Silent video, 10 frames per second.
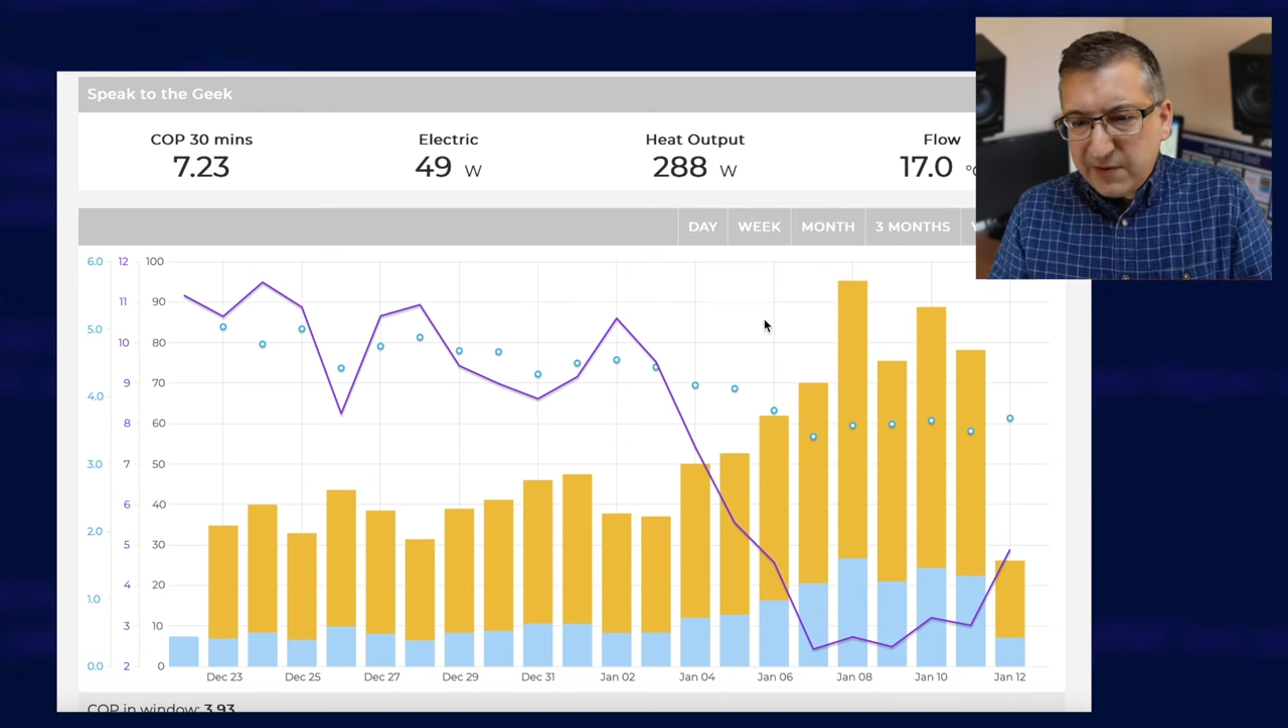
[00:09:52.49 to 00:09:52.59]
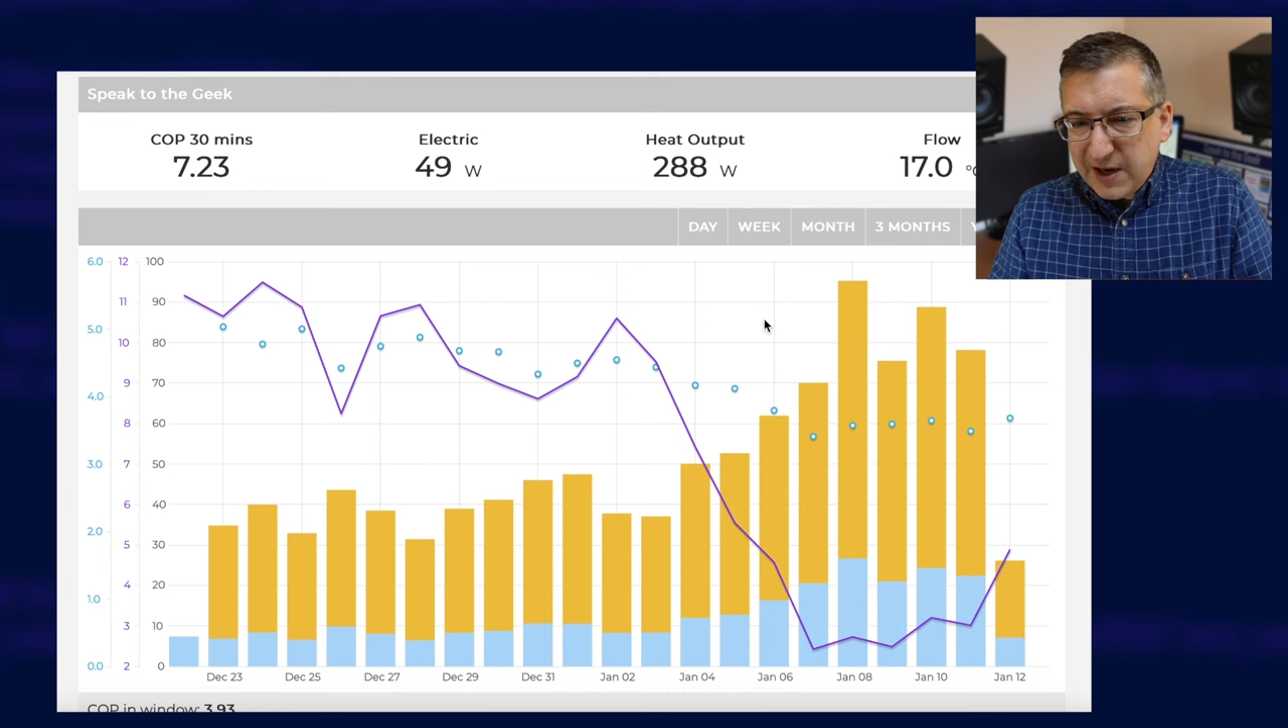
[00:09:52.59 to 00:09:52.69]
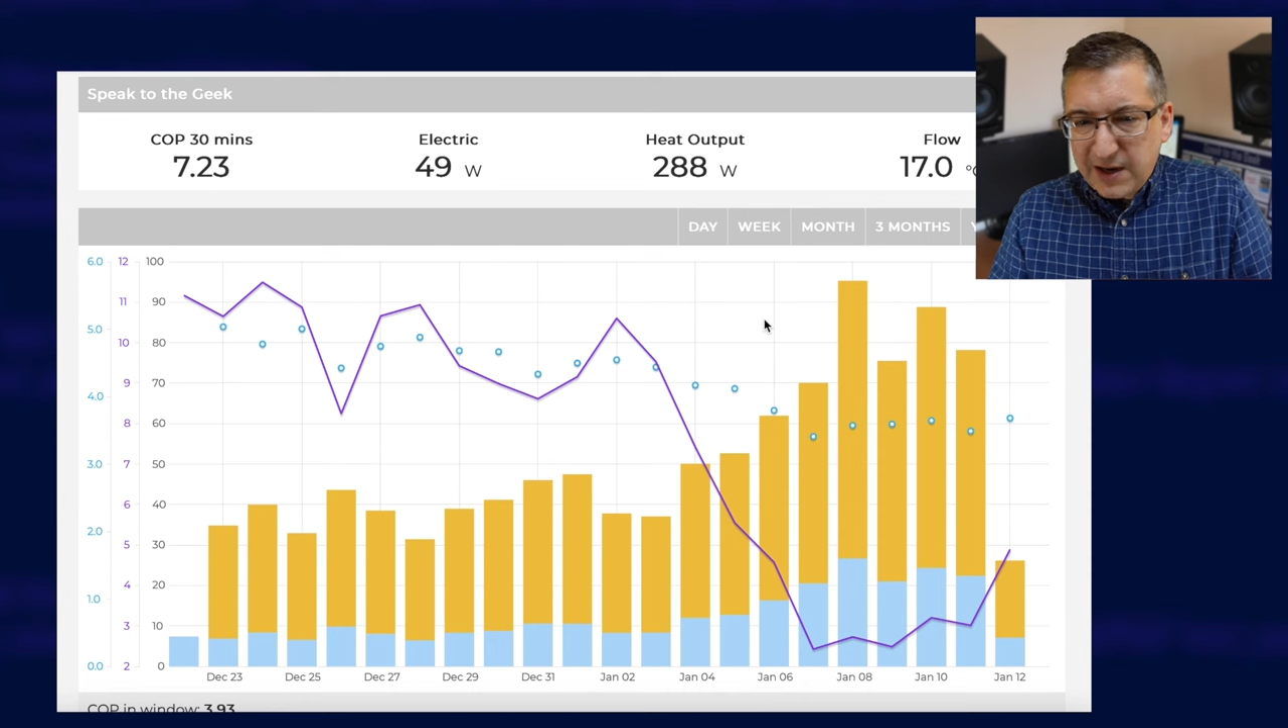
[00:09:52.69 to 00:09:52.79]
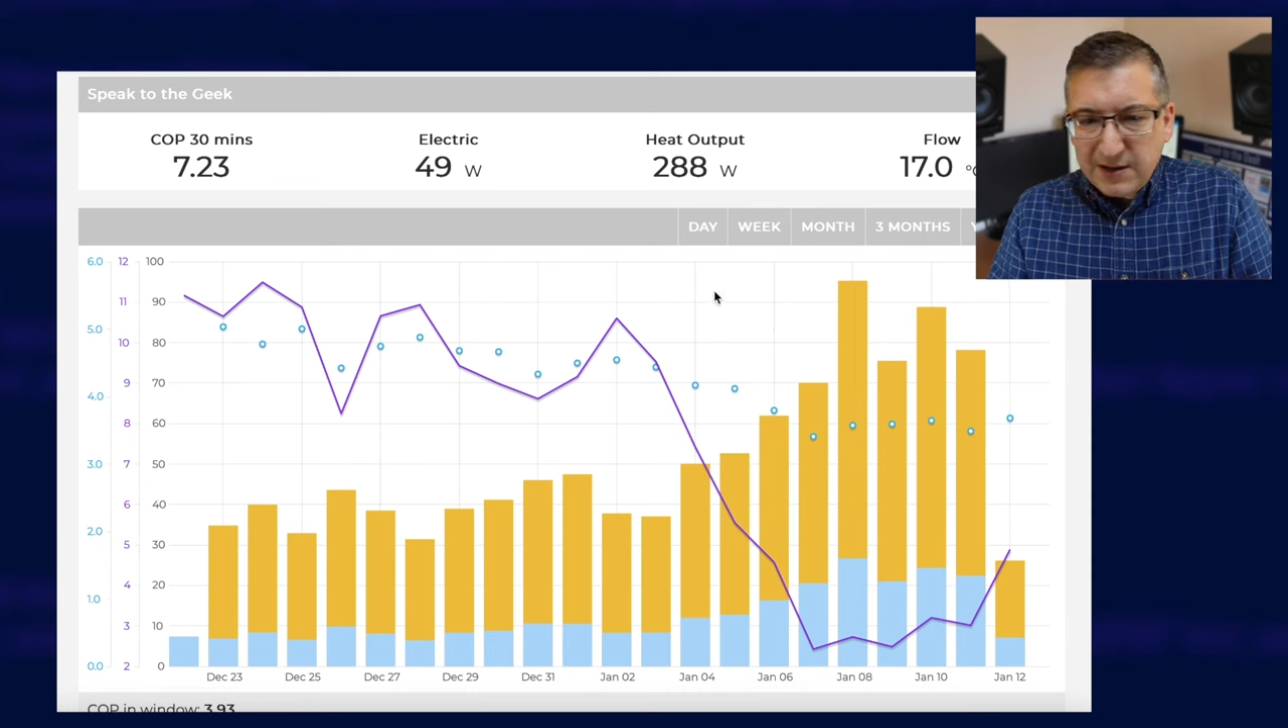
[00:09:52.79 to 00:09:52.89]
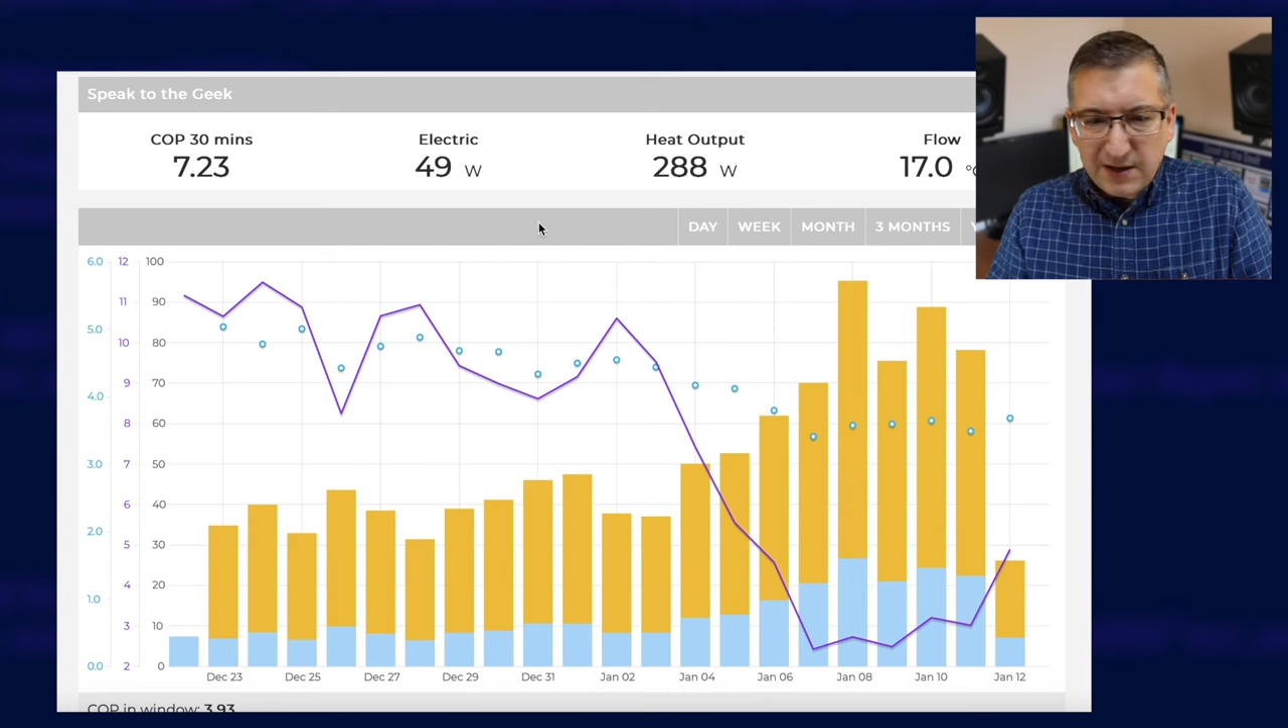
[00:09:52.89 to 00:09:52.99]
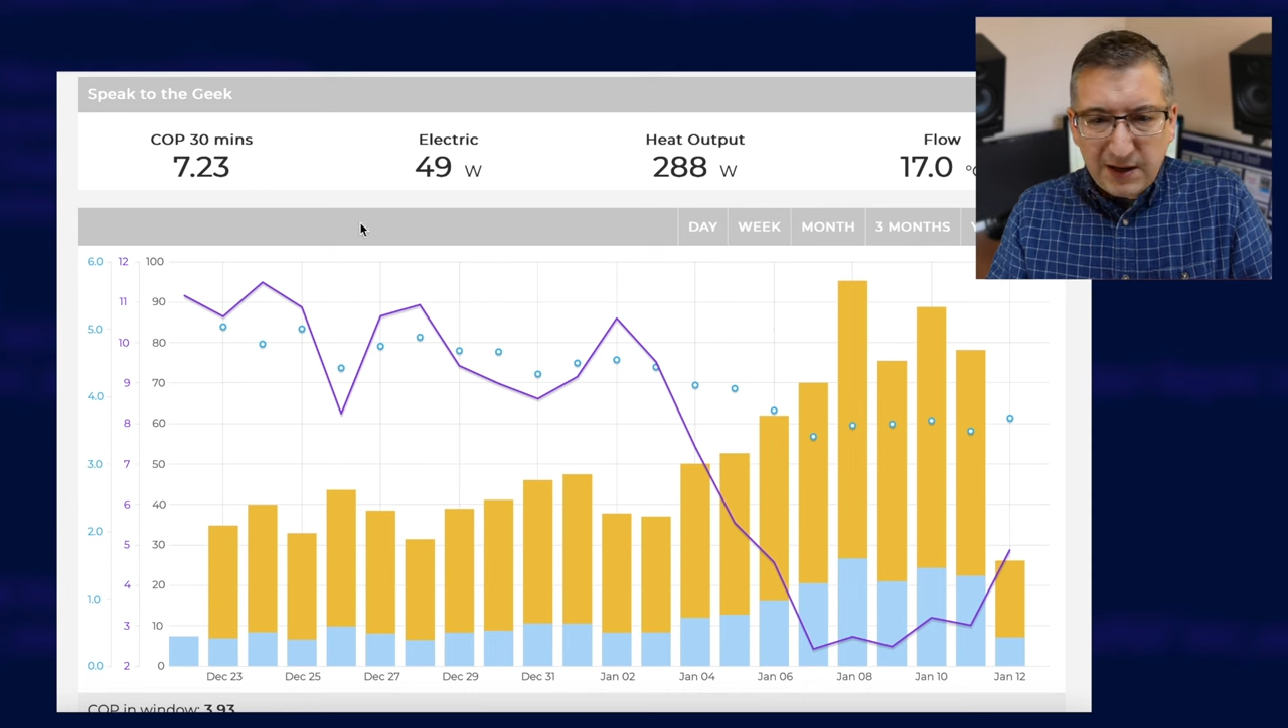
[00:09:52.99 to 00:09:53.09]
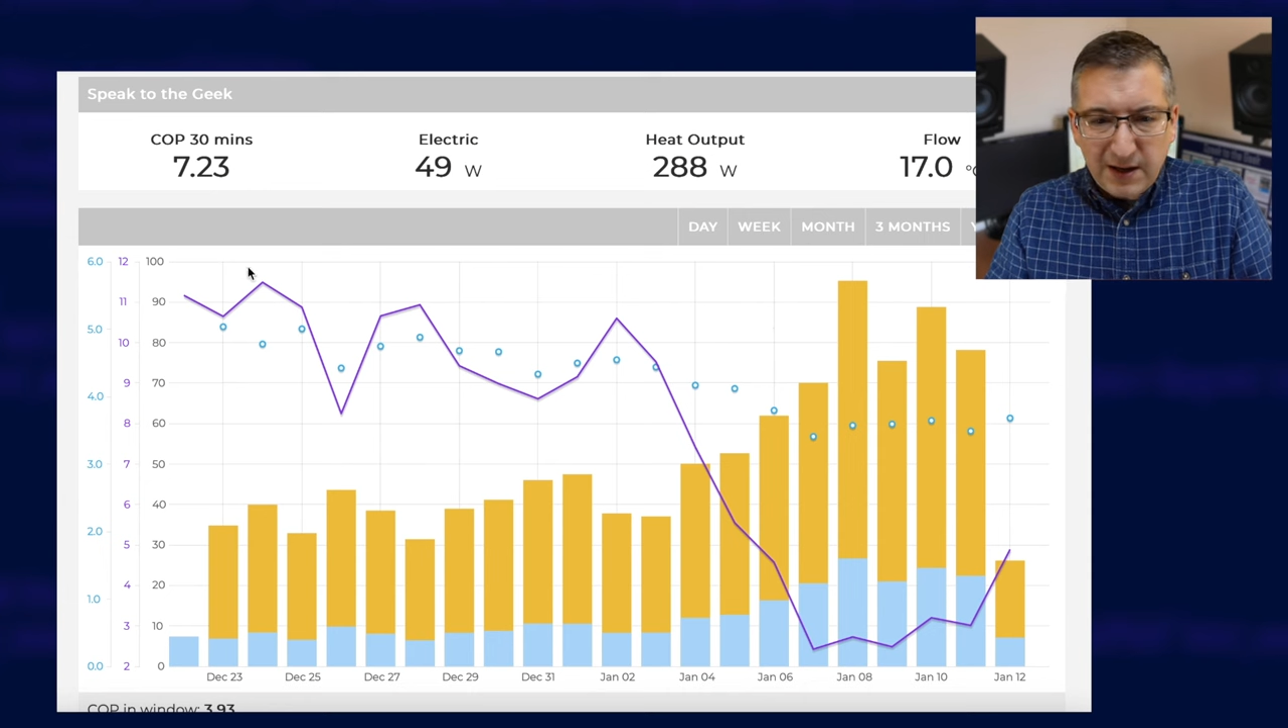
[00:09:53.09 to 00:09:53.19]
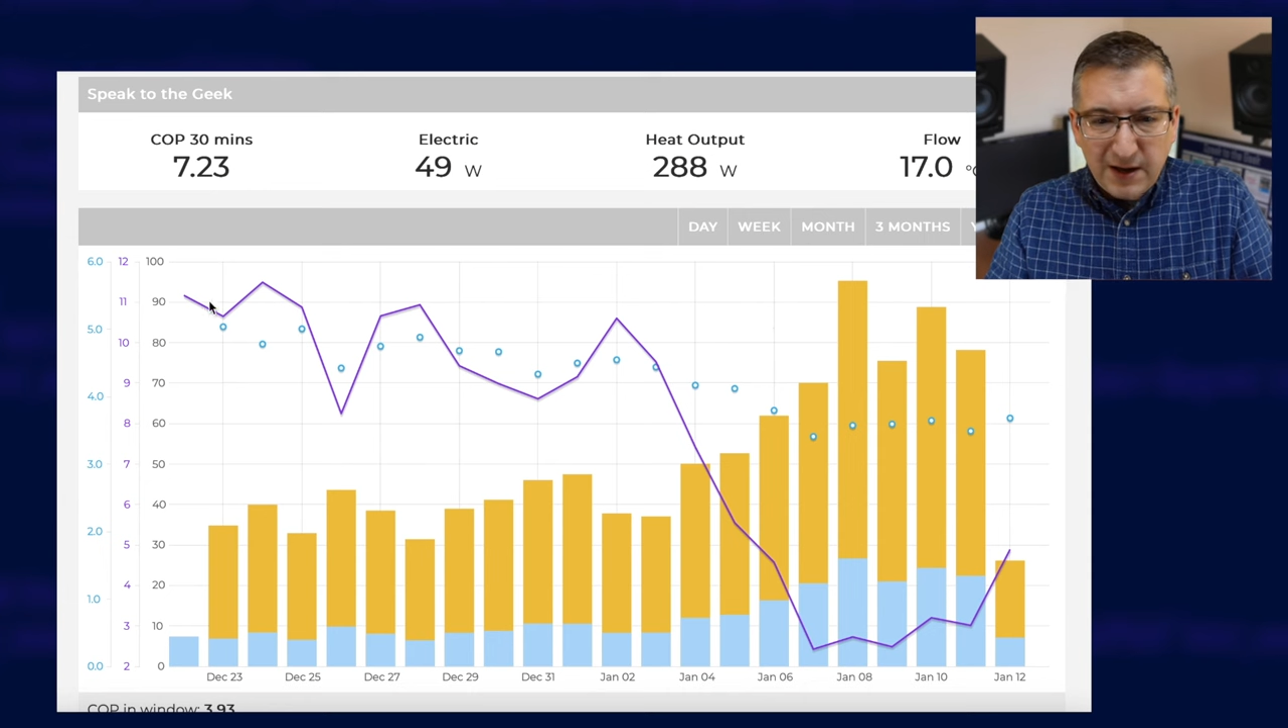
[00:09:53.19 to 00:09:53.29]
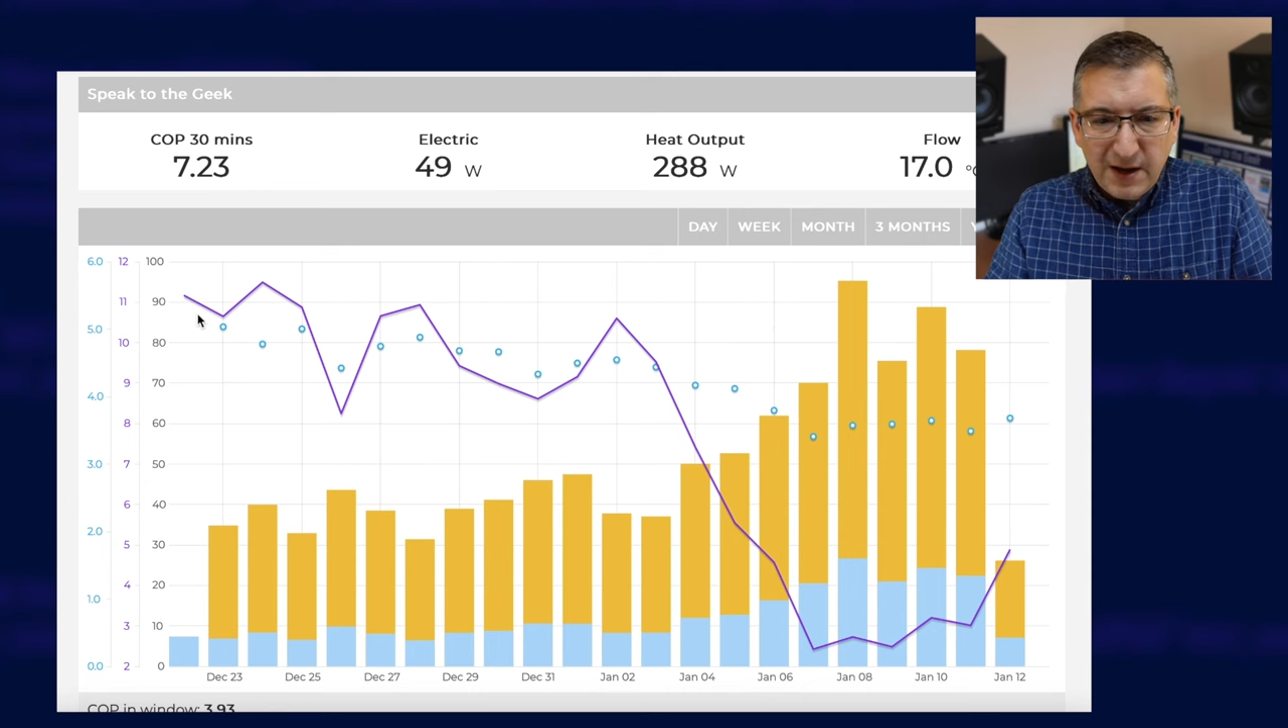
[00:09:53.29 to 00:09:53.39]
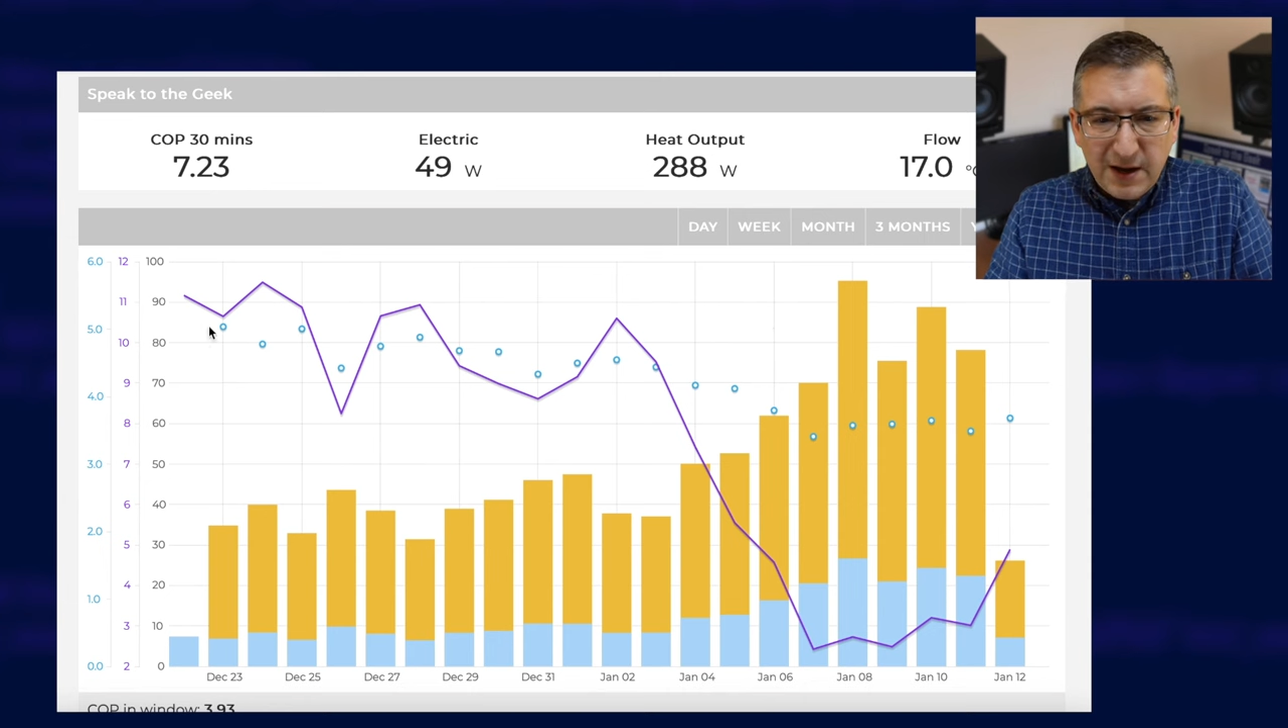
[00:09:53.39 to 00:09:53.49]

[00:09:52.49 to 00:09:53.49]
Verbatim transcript: data here.